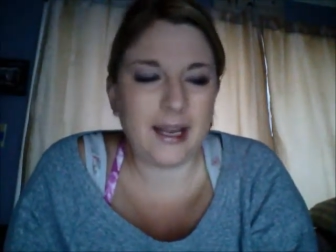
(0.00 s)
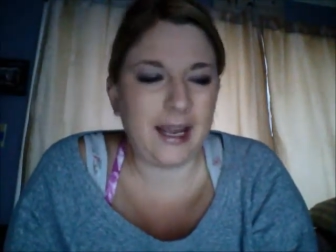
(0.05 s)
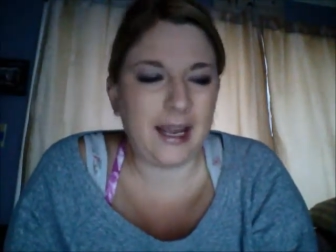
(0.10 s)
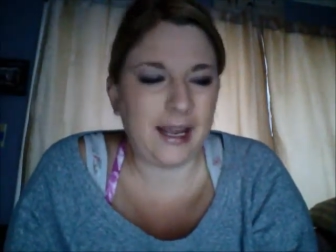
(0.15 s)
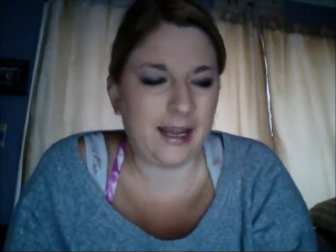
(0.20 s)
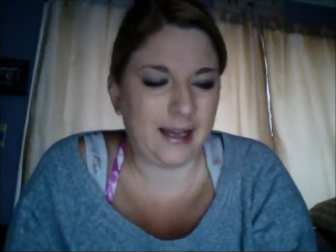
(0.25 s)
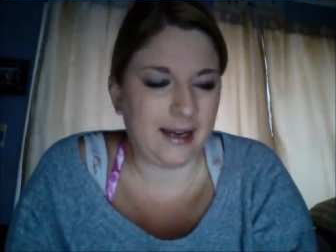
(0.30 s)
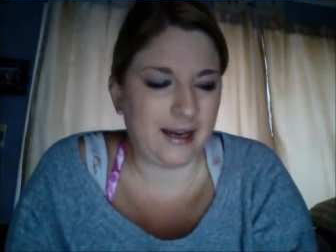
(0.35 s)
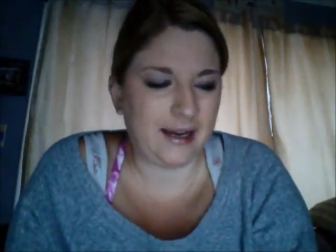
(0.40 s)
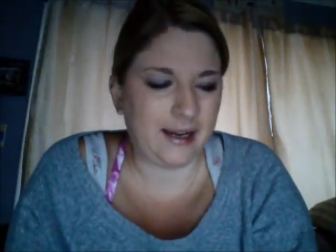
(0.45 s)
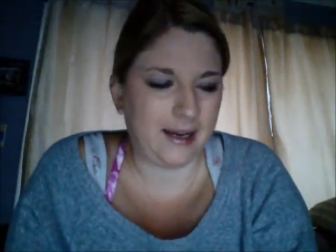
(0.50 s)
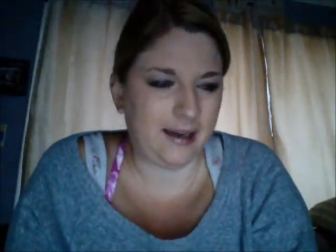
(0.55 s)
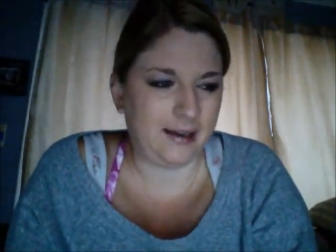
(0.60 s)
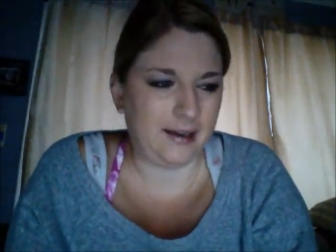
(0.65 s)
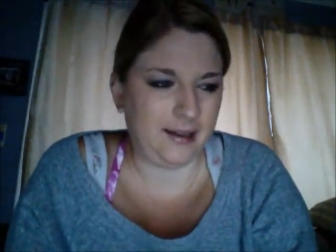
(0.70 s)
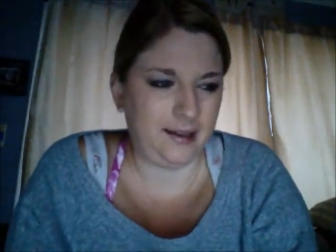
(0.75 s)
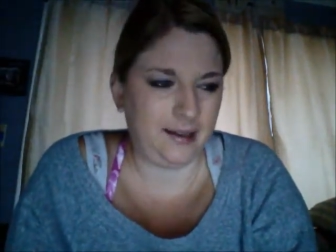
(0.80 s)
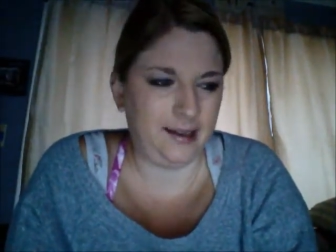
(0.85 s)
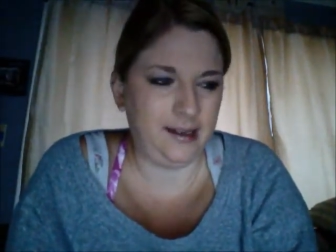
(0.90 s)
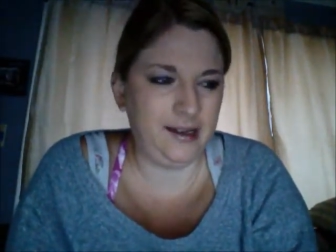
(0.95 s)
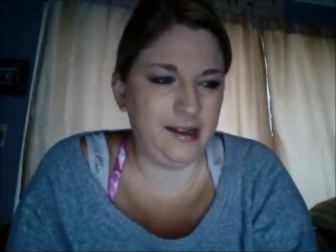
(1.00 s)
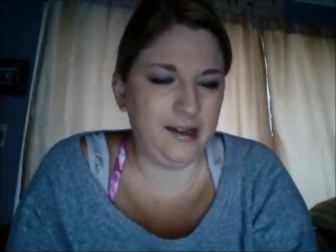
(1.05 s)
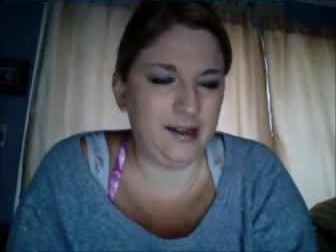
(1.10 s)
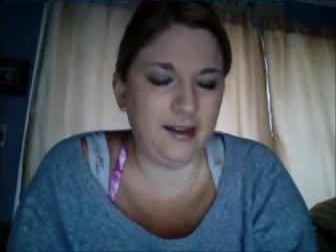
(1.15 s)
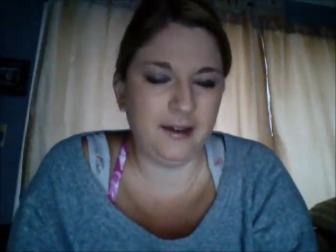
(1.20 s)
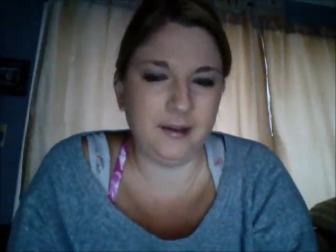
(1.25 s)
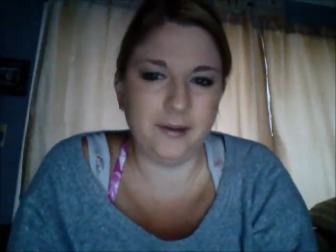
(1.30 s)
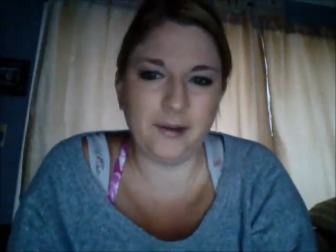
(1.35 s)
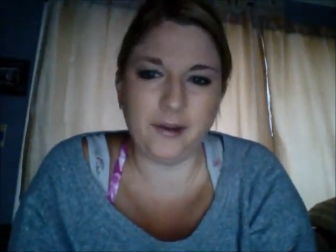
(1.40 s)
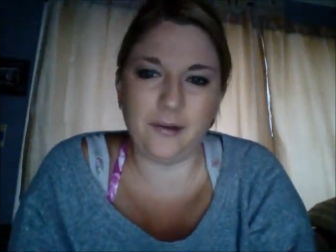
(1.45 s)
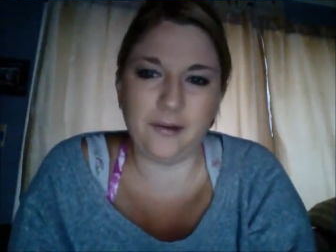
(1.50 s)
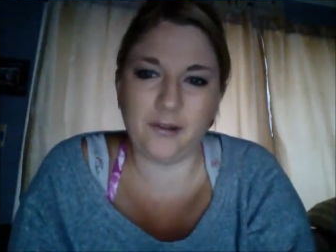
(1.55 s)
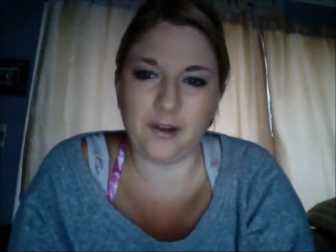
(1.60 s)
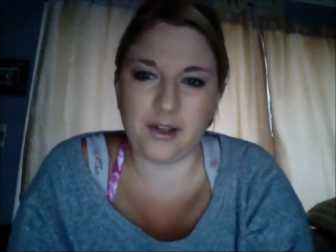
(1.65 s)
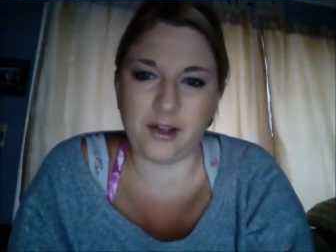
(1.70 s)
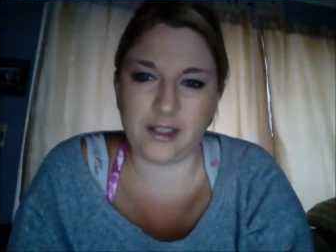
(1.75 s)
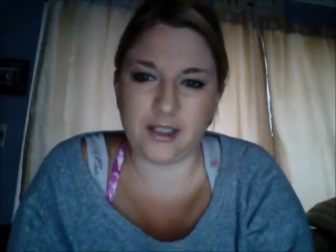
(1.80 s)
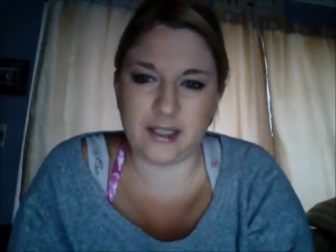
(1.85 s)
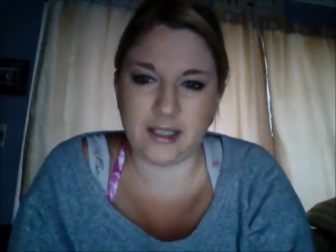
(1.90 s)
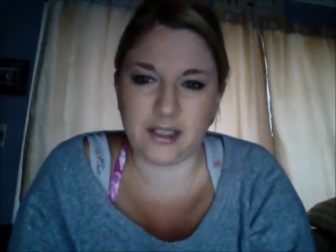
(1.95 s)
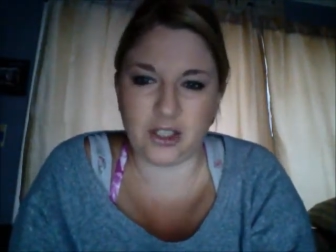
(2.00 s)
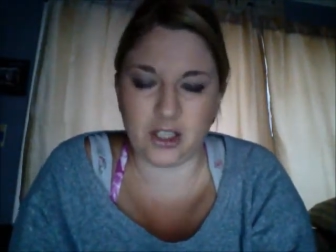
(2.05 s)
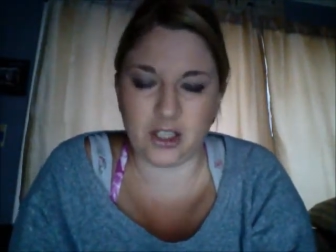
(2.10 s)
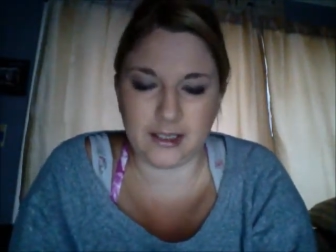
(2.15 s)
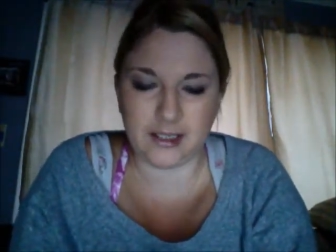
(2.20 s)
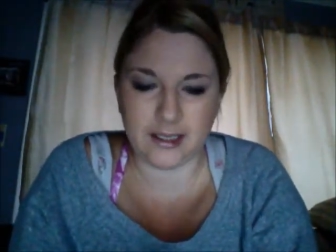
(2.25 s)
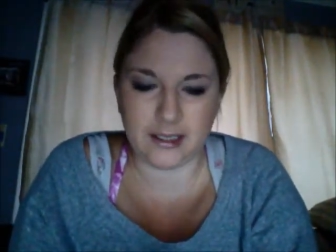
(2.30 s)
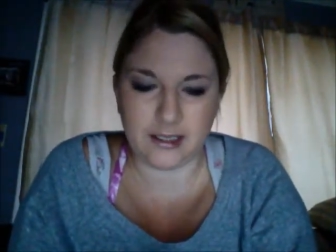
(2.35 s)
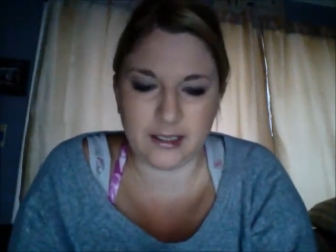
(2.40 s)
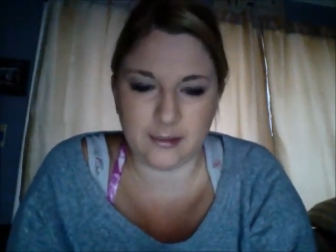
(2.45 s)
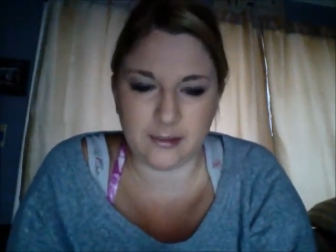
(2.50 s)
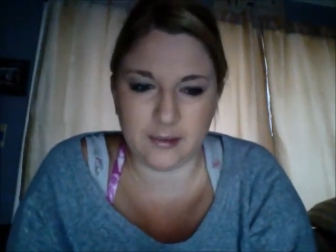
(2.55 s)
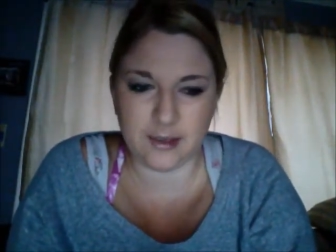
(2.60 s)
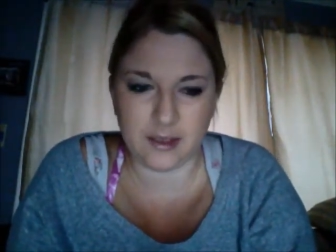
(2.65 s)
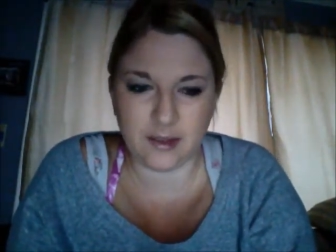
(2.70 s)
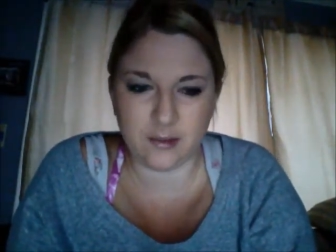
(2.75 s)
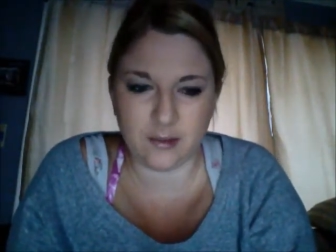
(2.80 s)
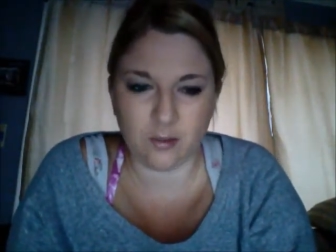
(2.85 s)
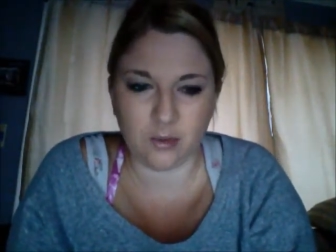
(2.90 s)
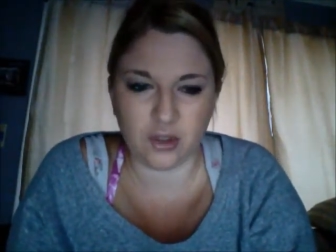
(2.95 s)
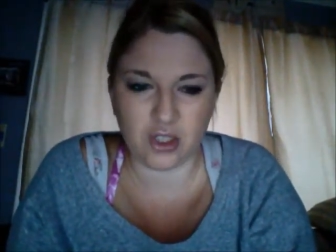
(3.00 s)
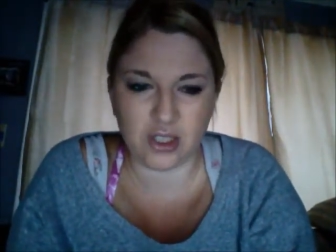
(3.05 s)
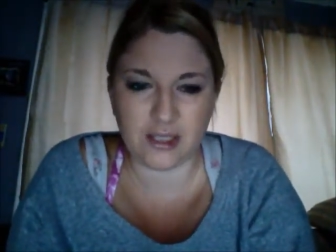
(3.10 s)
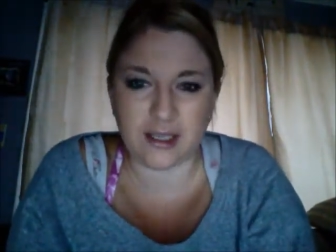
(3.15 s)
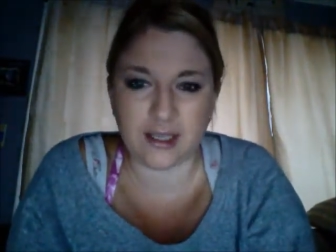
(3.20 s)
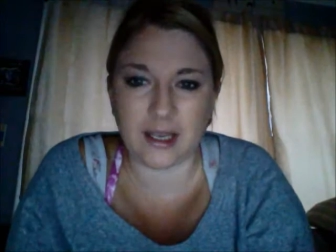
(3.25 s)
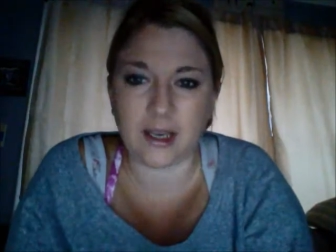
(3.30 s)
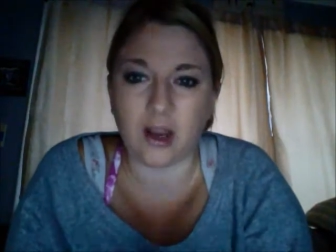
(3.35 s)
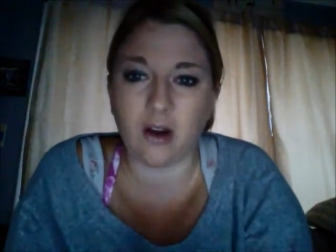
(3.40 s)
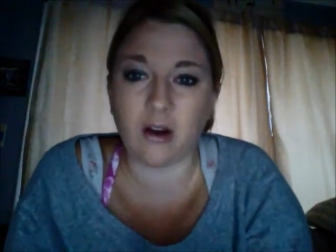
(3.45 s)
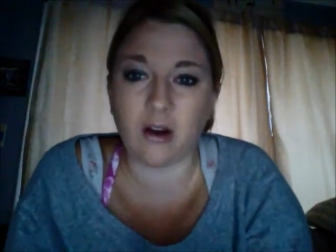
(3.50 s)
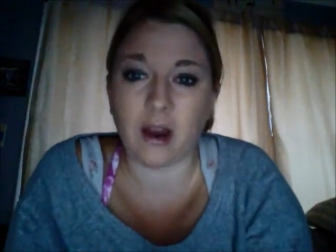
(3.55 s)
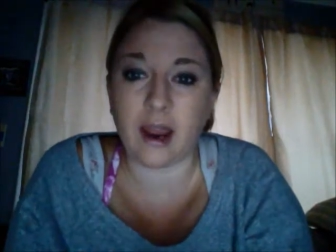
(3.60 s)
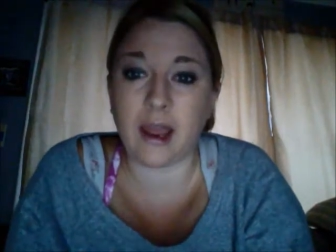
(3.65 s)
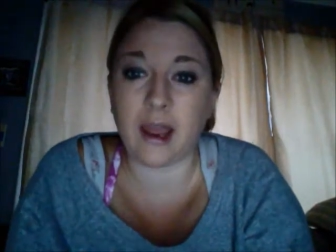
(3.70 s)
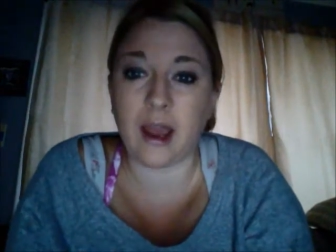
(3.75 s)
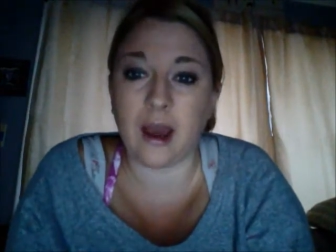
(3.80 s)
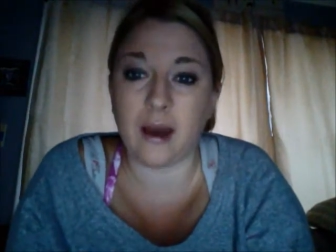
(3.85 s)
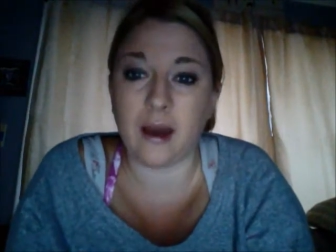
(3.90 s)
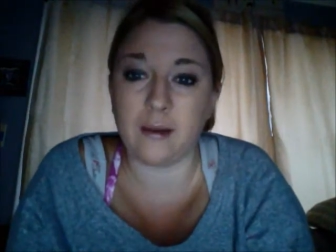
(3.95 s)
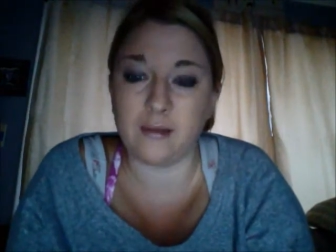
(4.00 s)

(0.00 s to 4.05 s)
and the first thing she says to me is, well, she's like, okay,